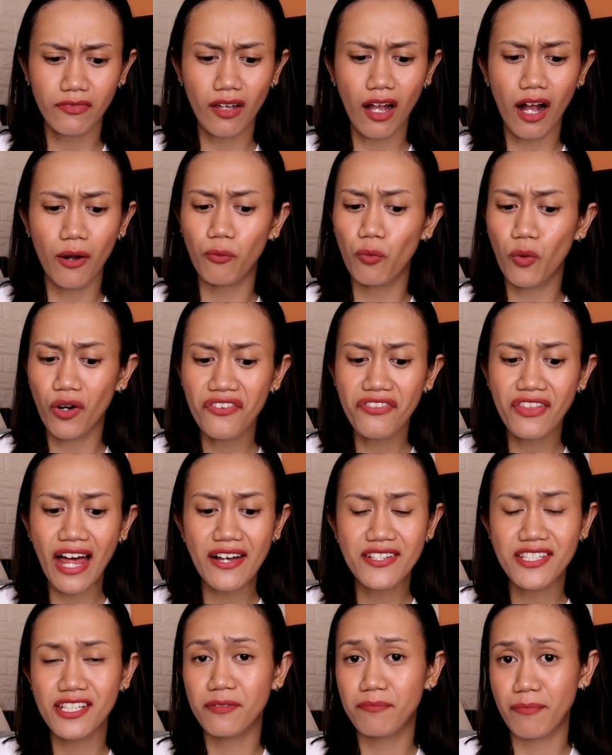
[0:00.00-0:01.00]
um,
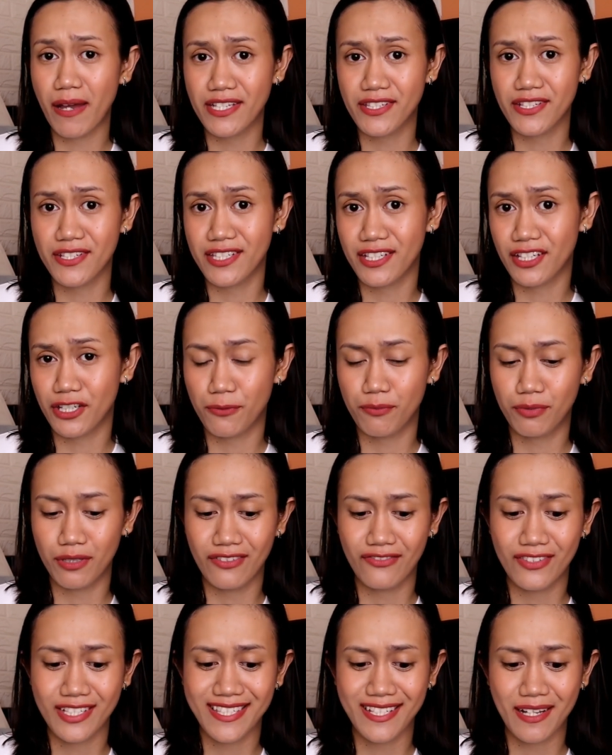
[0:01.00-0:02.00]
1,000 pesos in our
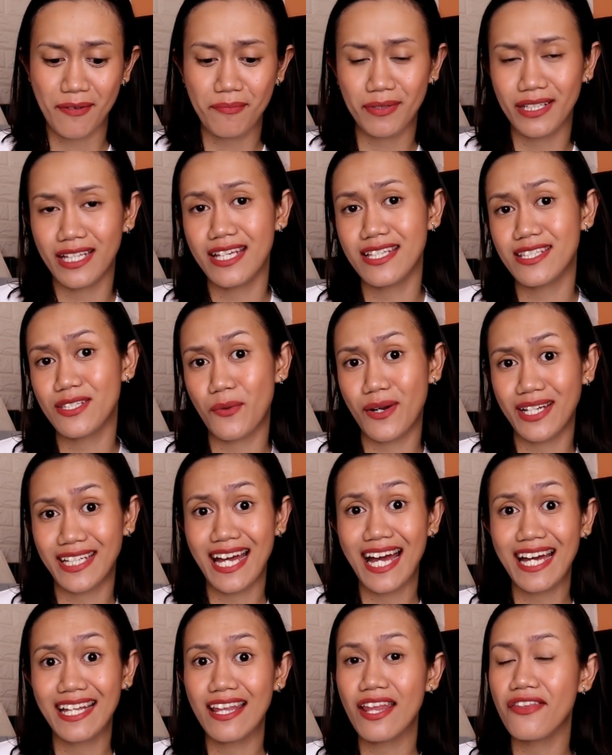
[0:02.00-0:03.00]
previous company. So
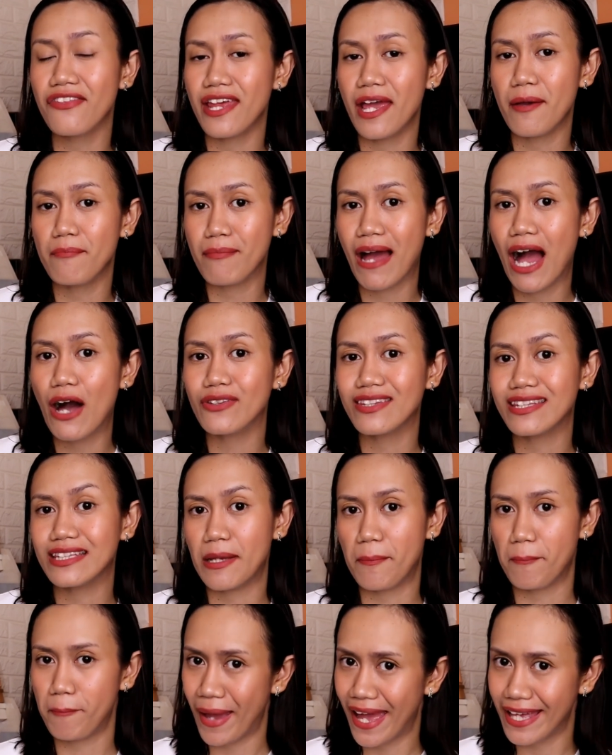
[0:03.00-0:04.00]
again, the amount
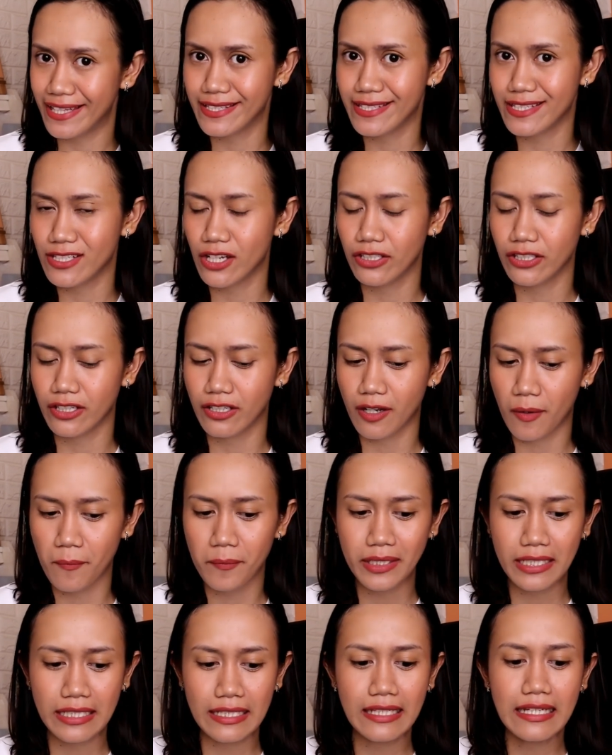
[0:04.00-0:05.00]
depends on your
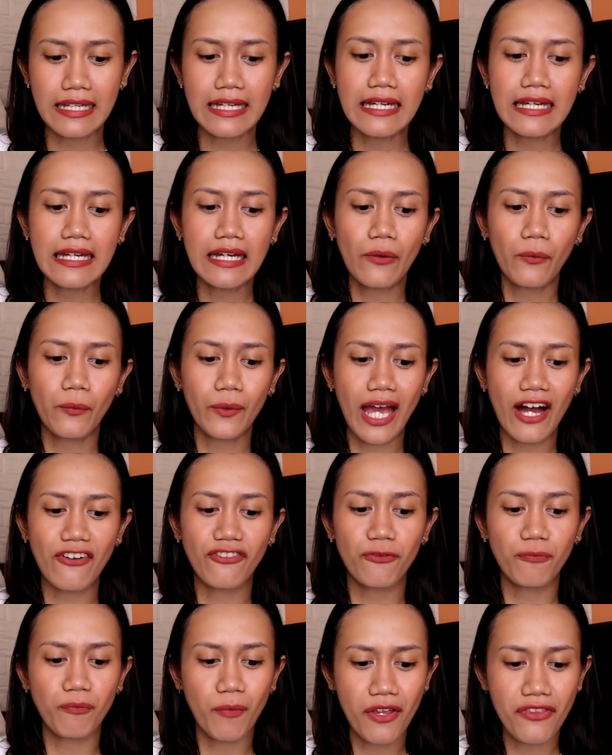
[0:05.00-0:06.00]
company. We
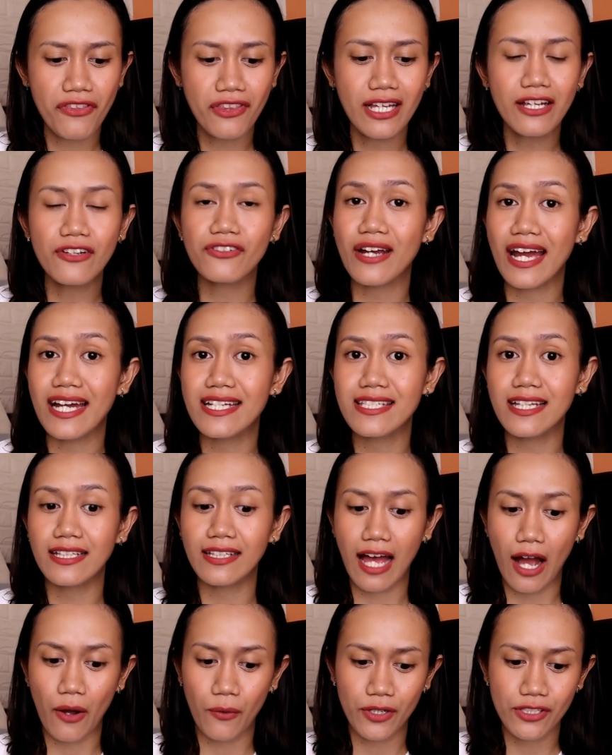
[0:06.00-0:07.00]
have monthly rice
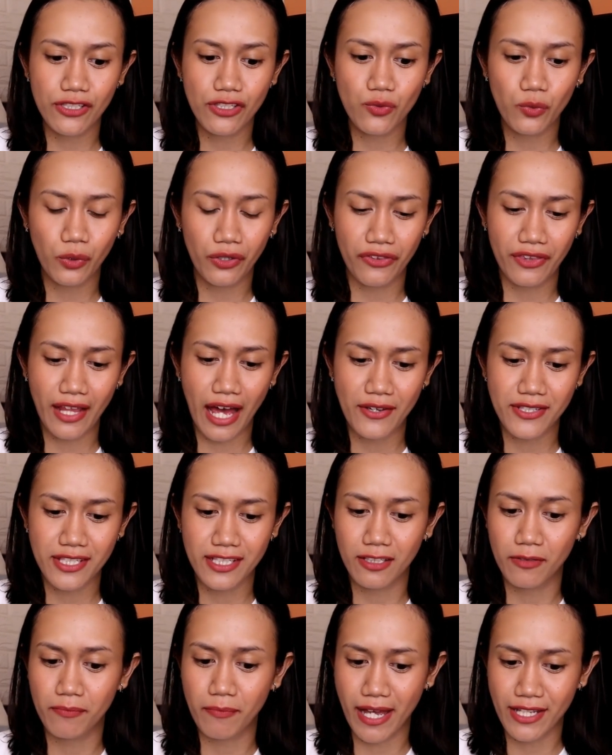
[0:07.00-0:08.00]
allowance,
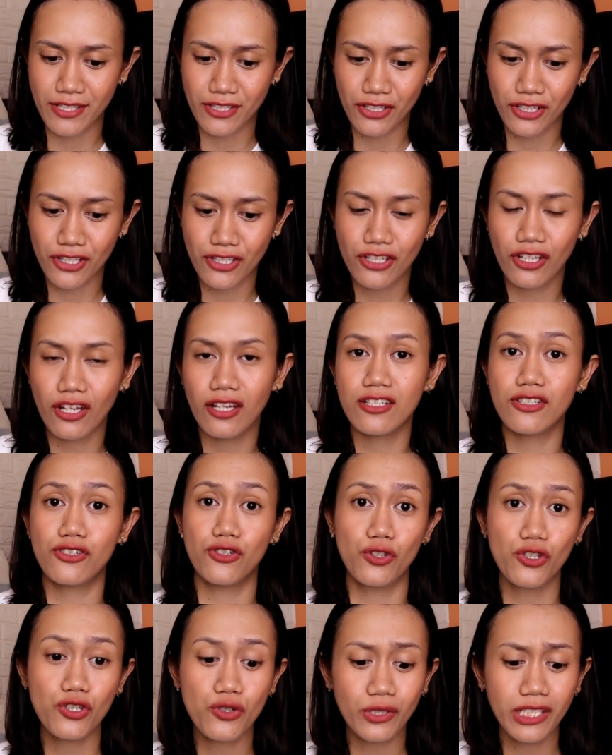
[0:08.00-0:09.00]
1,000 pesos. It's
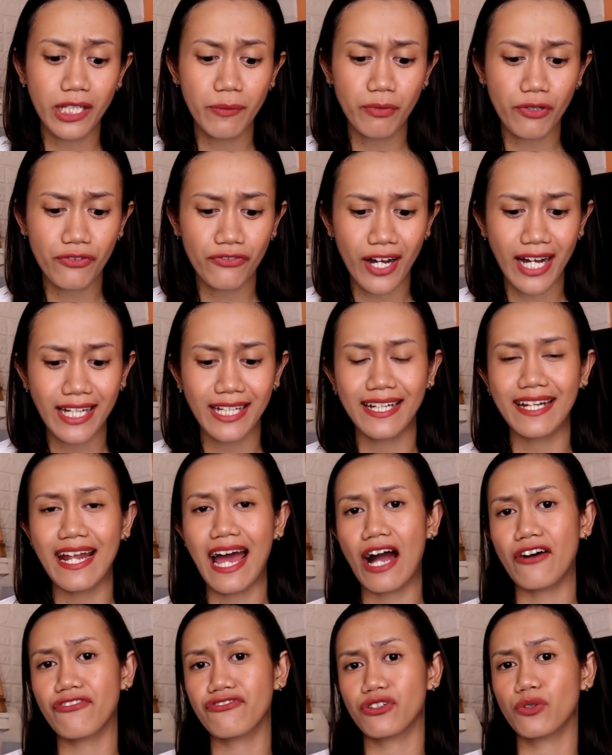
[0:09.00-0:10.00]
usually provided
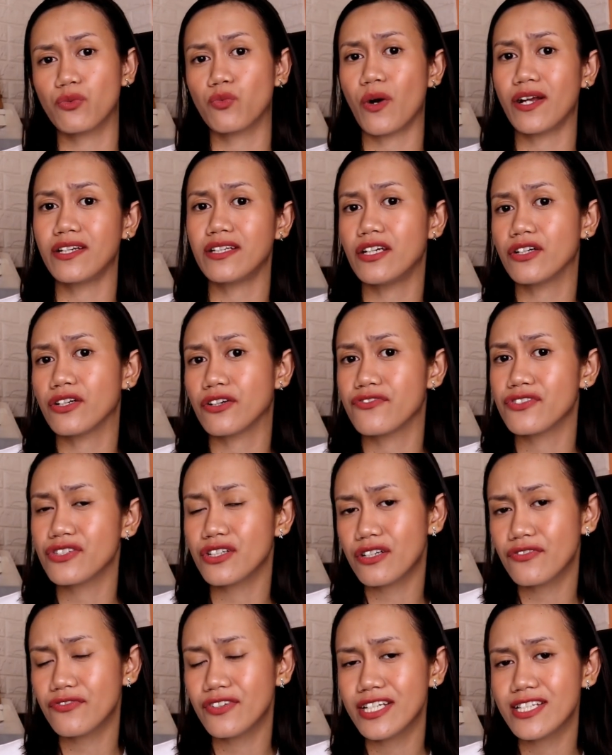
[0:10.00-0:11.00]
after one year of
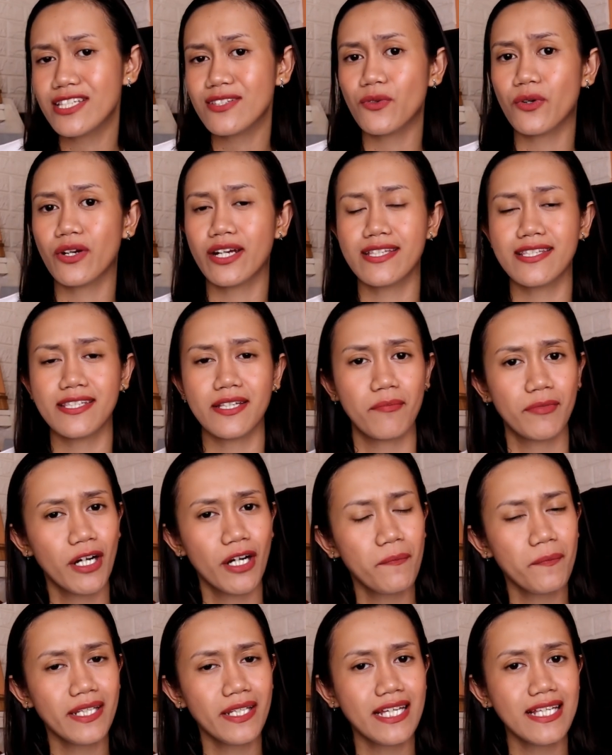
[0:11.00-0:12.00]
service or in some
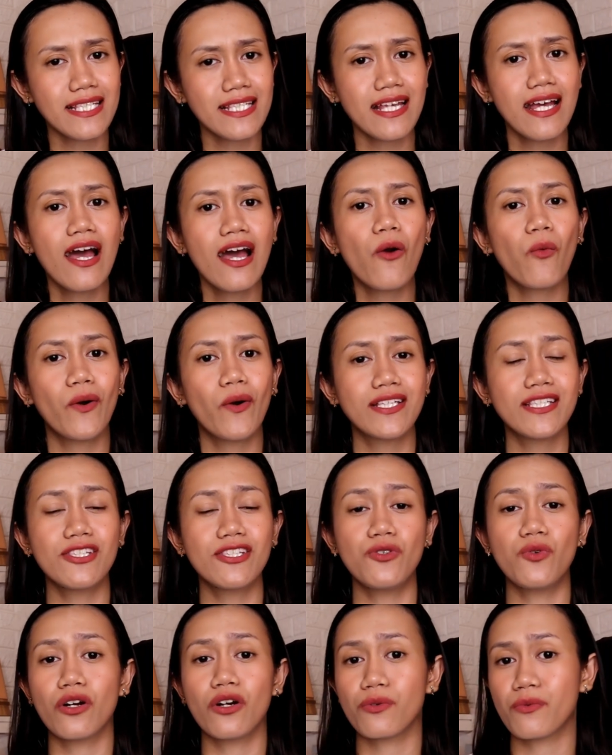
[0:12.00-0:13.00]
companies
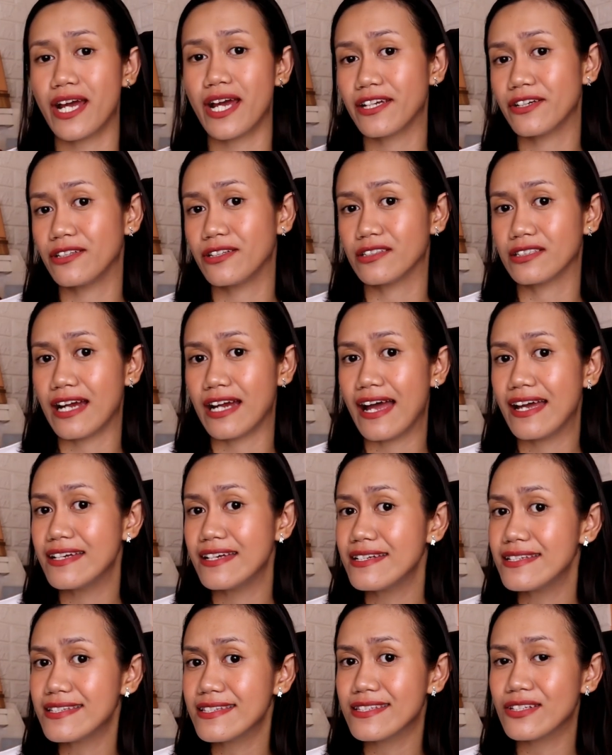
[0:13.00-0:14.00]
once you are
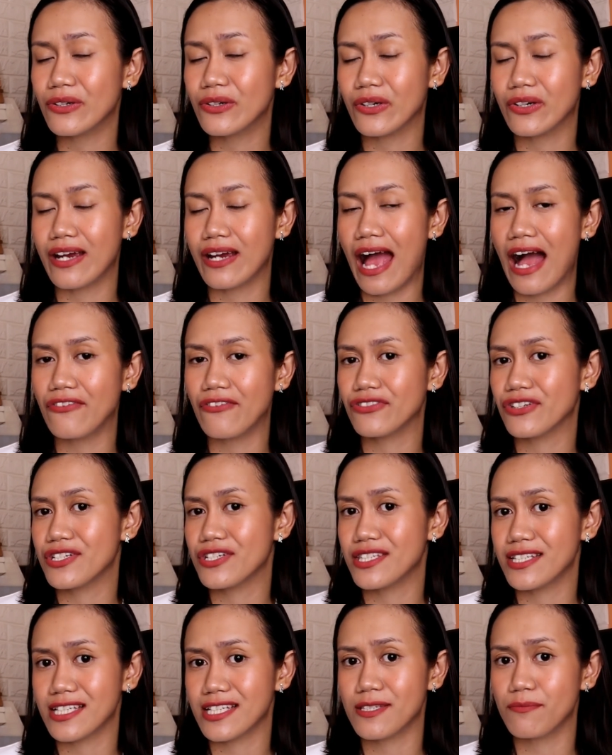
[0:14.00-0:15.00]
regularized or after
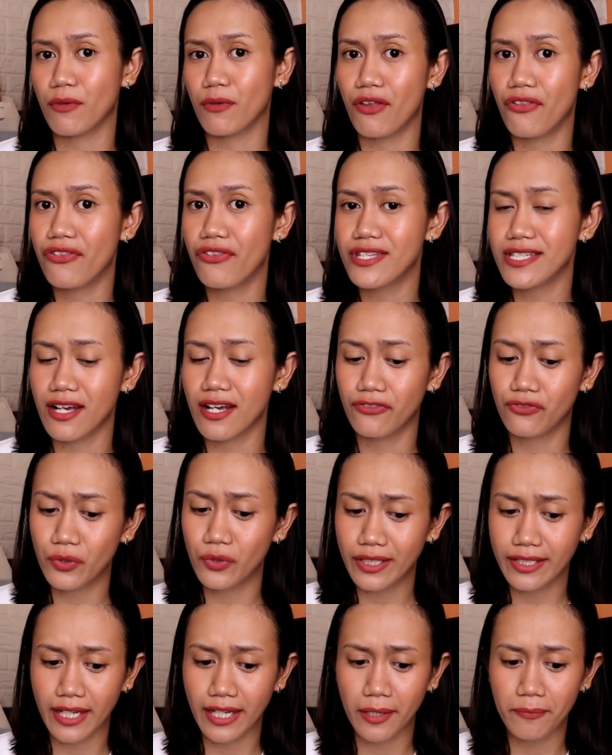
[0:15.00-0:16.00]
six months of
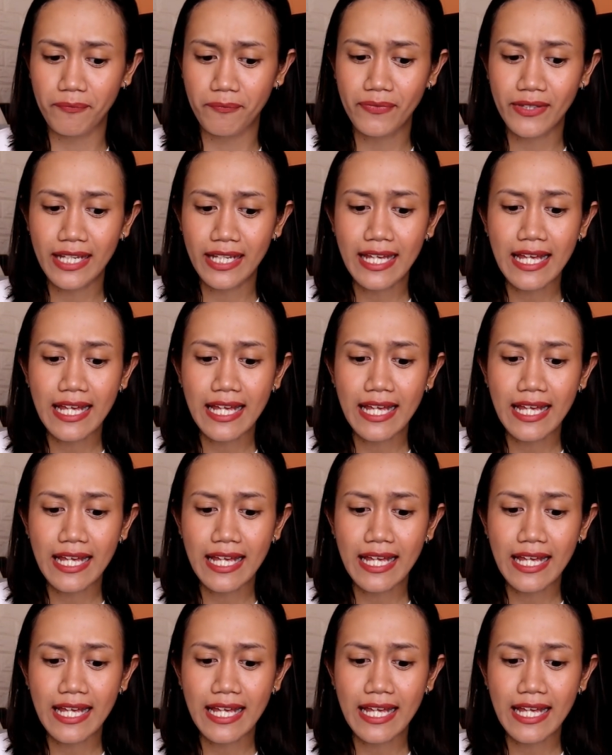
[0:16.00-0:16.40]
working.